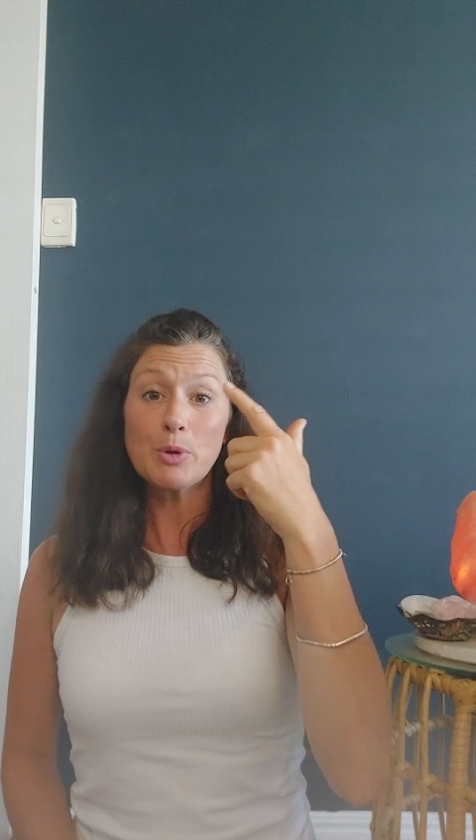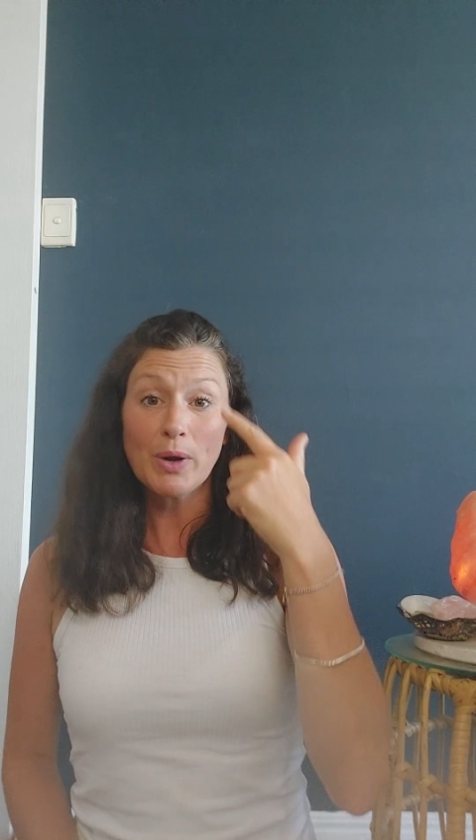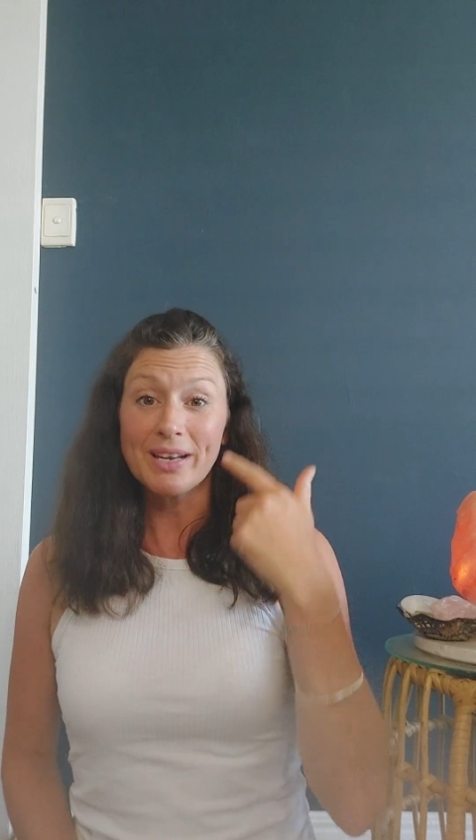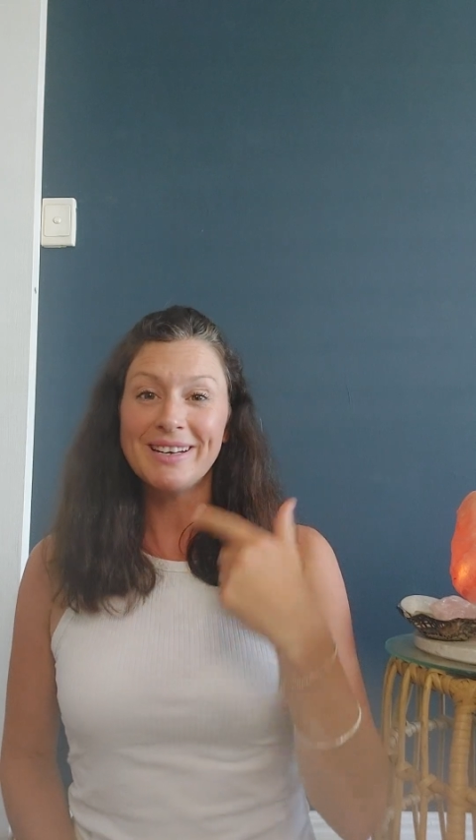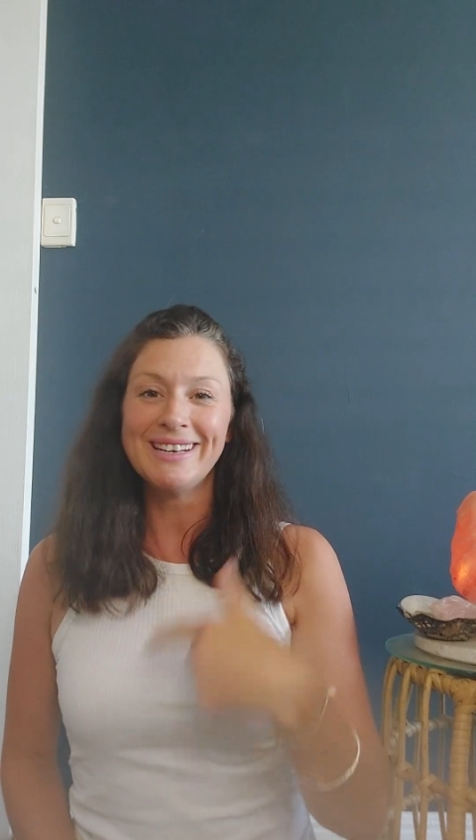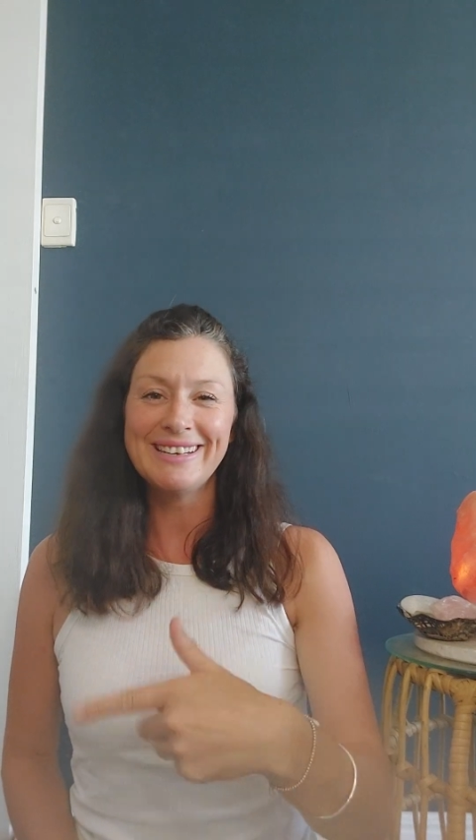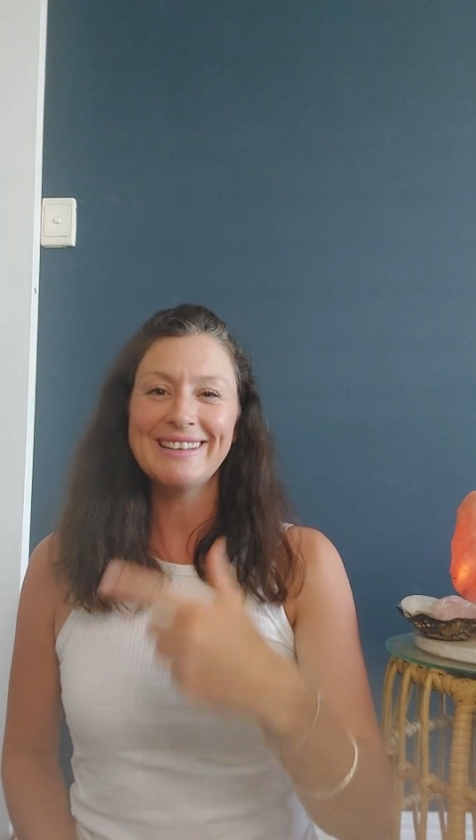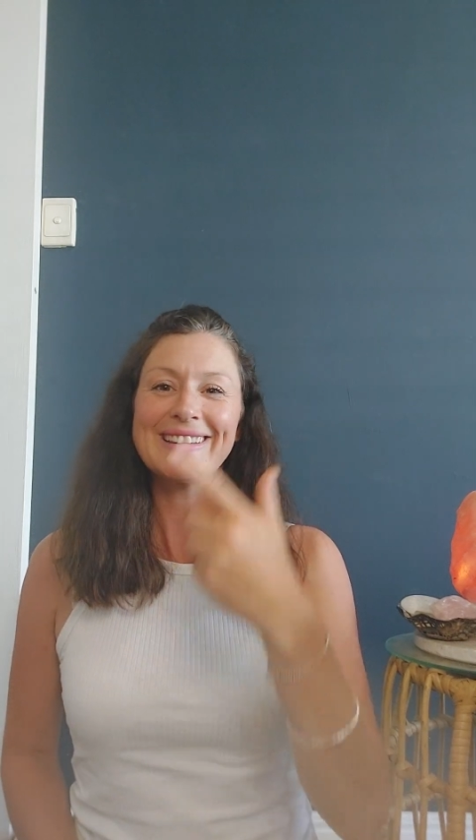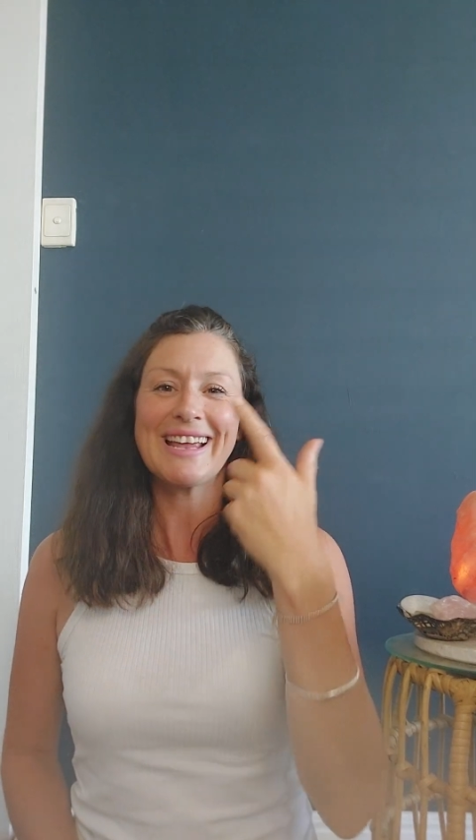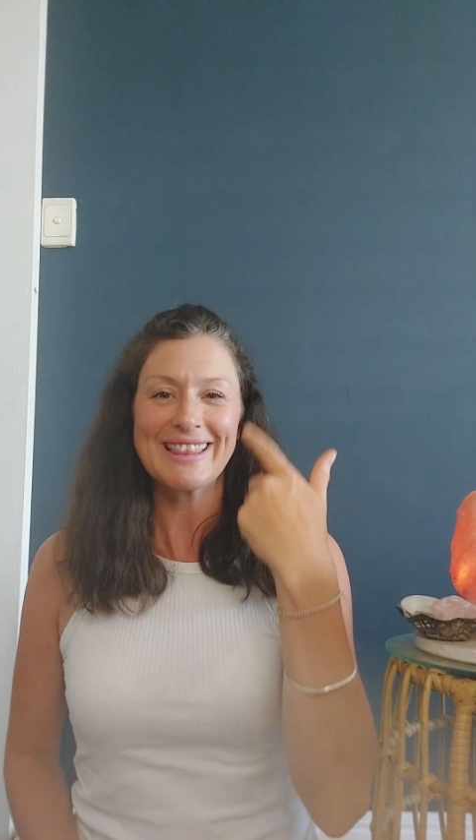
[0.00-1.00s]
going
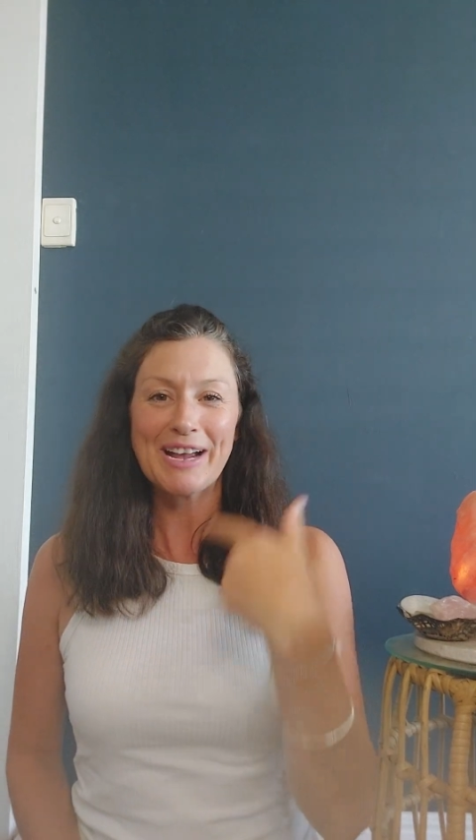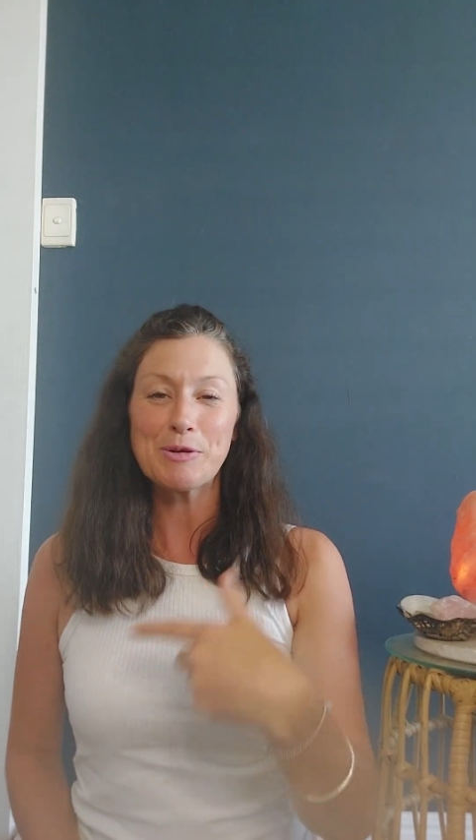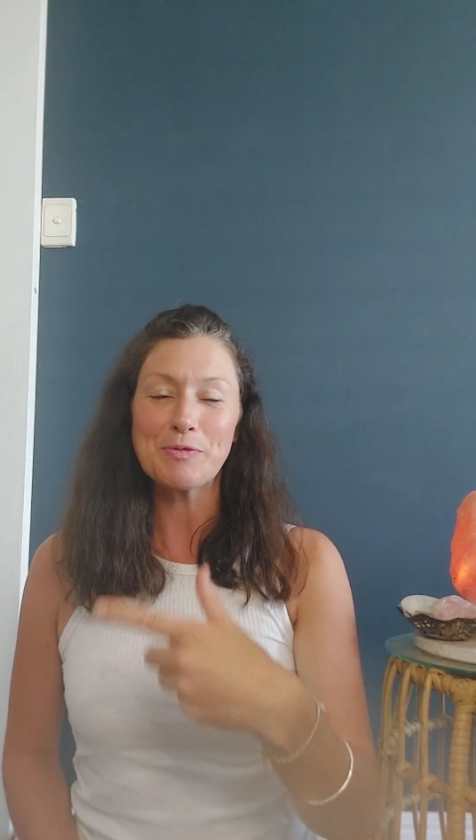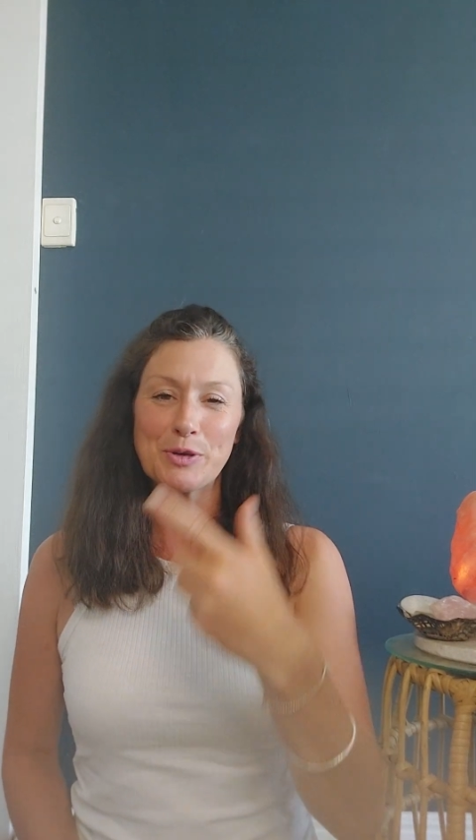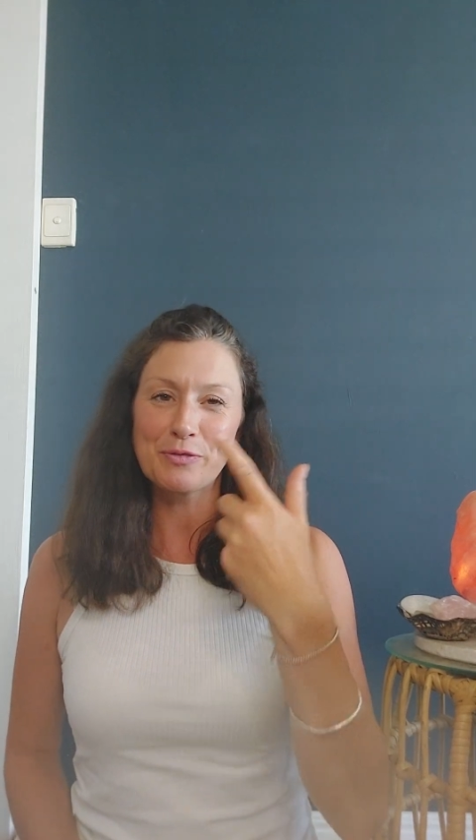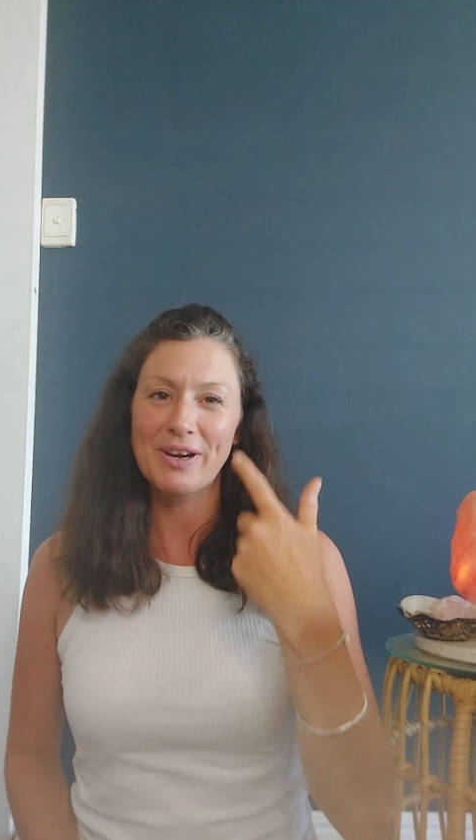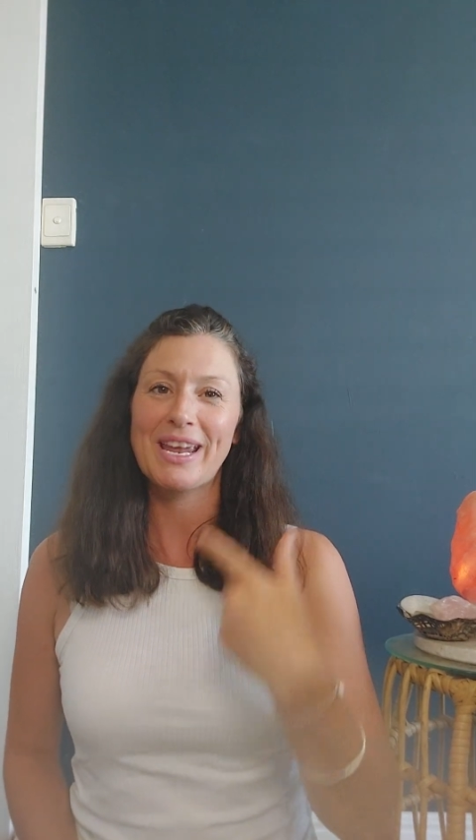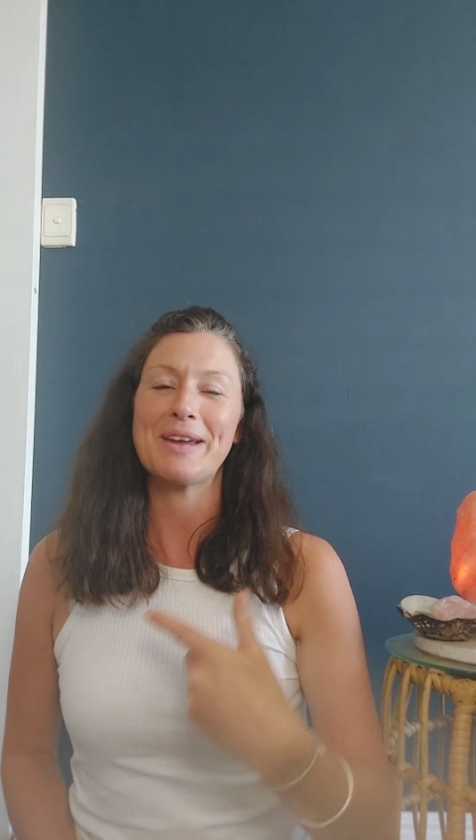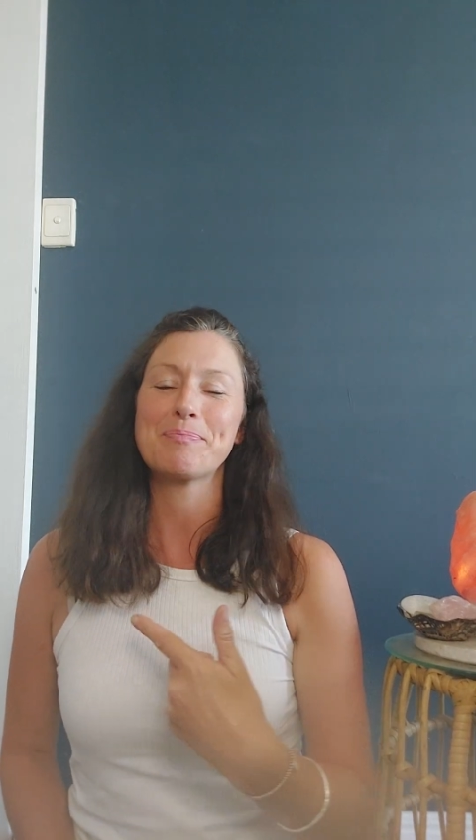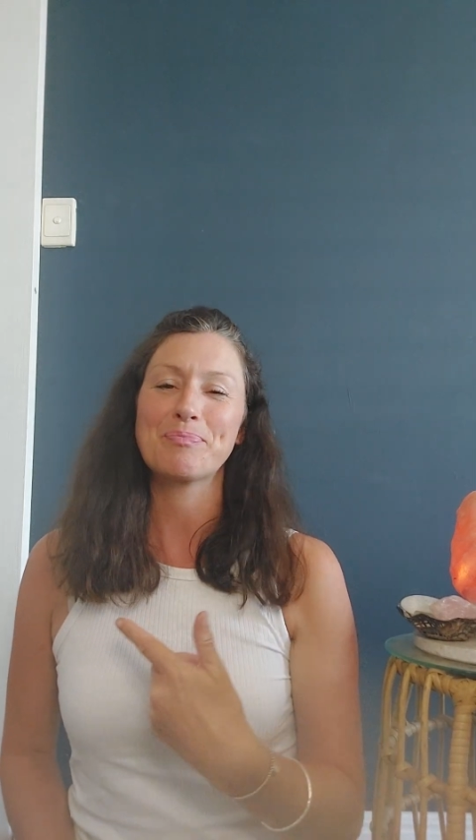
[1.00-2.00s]
like that over and over
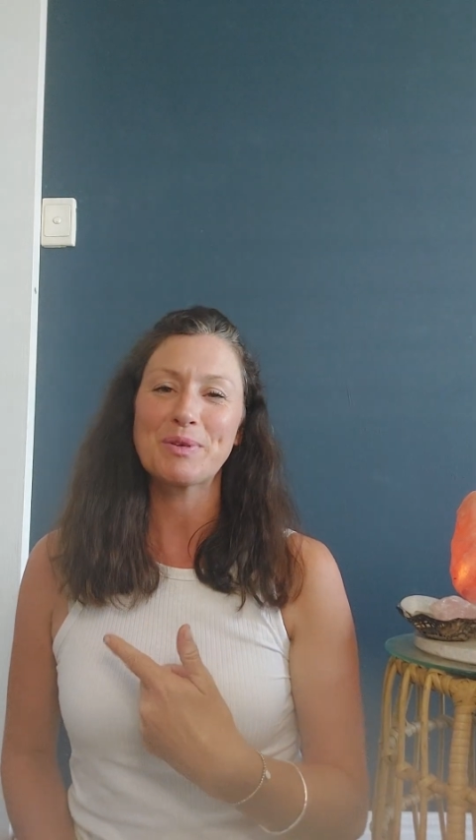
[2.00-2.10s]
again.